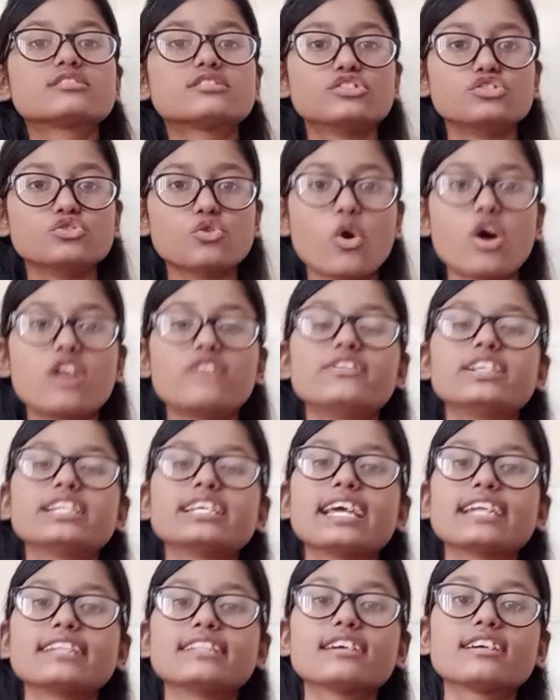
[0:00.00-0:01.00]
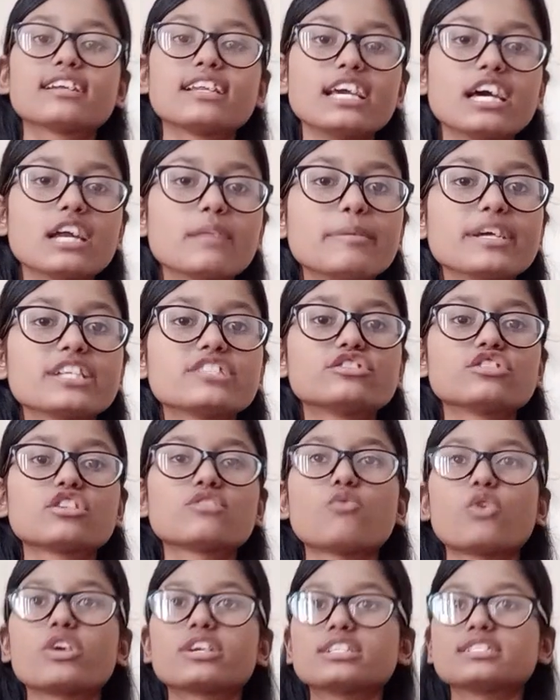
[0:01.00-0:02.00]
you all will get the clear picture
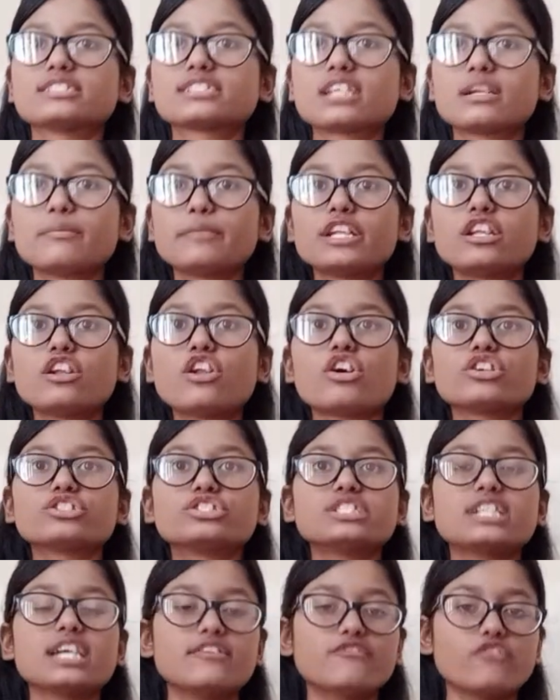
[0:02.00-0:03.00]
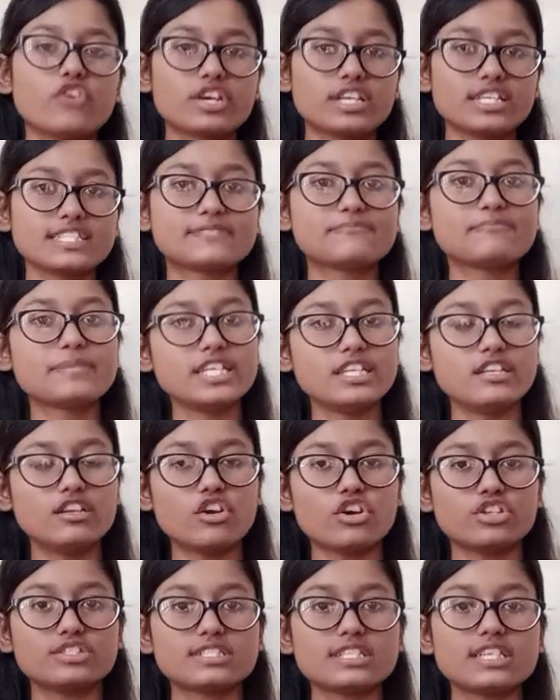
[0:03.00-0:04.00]
what is criminology and what is
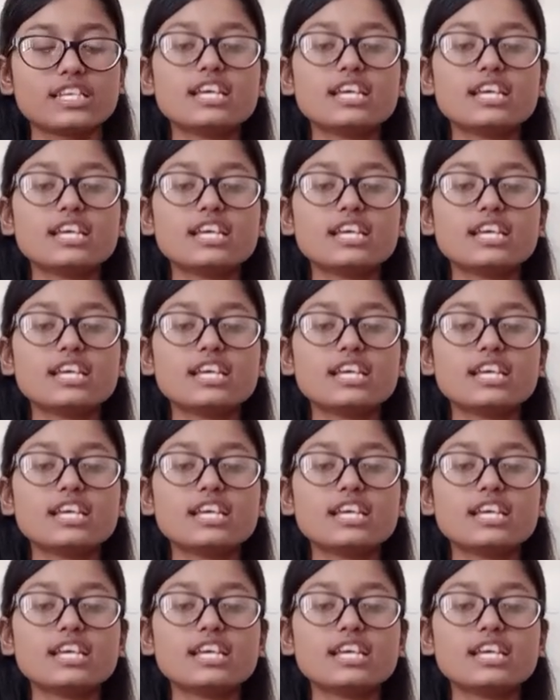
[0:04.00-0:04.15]
penology.